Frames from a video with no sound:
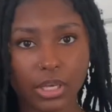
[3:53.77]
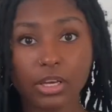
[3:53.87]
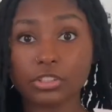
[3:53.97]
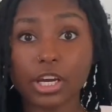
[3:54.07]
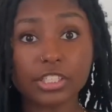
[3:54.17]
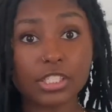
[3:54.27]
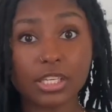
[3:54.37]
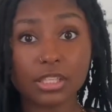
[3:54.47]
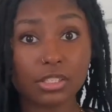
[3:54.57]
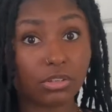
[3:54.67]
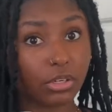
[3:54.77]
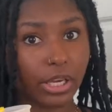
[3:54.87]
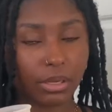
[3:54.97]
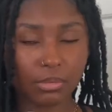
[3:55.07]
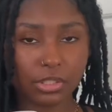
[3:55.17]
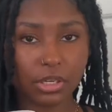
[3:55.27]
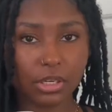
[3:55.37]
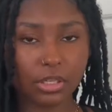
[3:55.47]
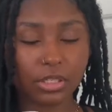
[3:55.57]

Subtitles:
So I just get these on Amazon.